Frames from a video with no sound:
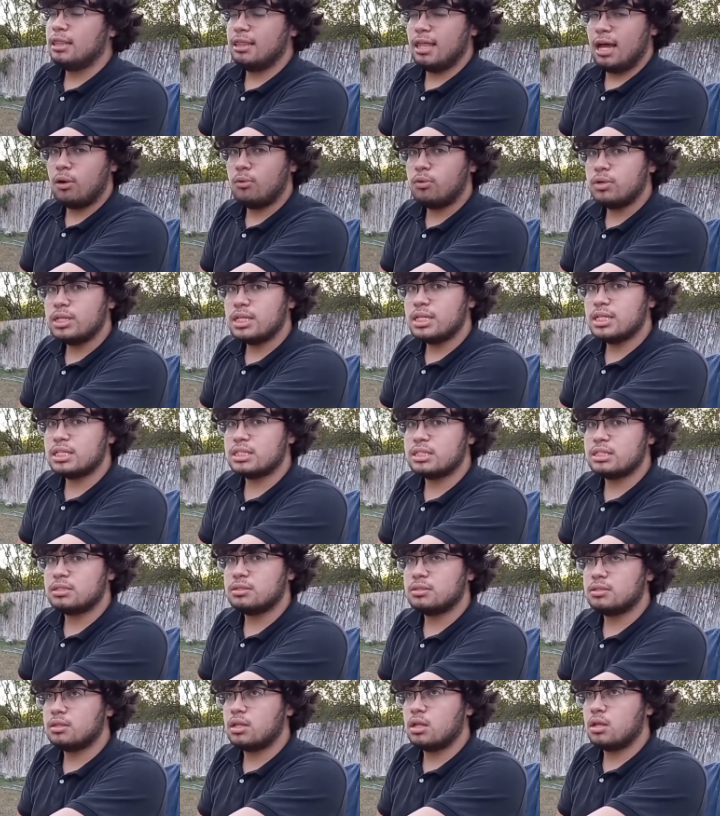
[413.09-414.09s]
That one is
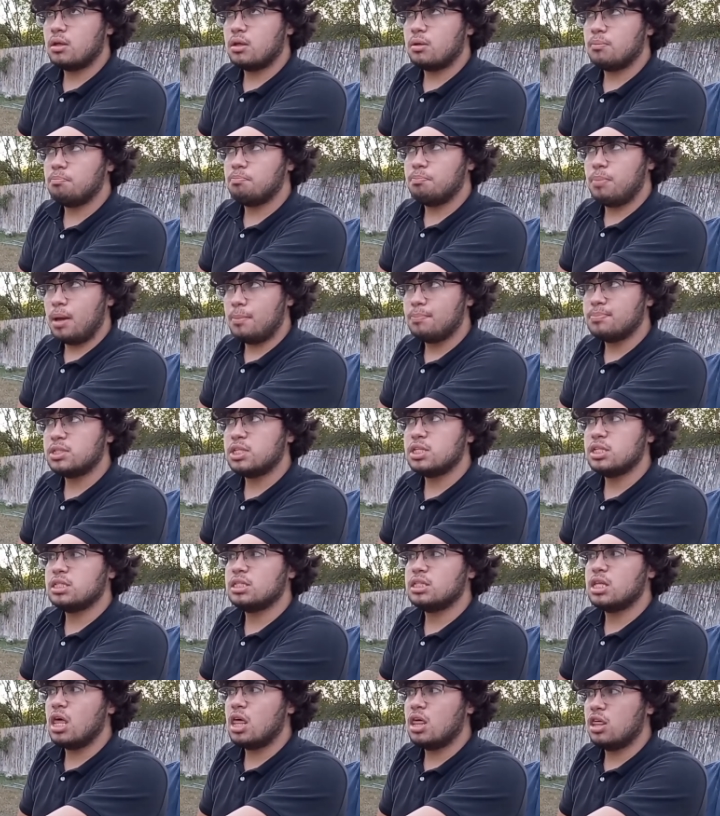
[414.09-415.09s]

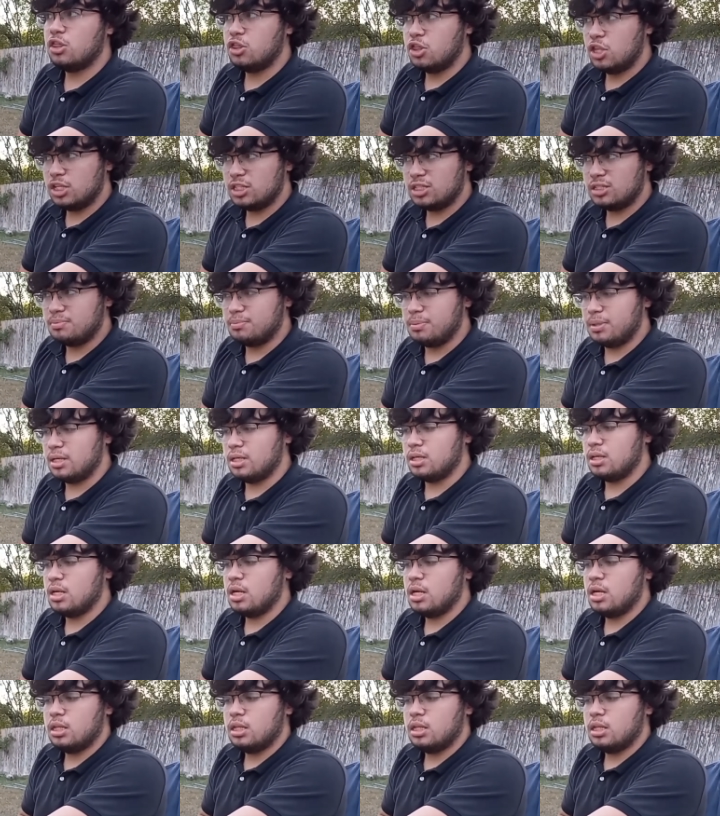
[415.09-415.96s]
Pepsis thisbe.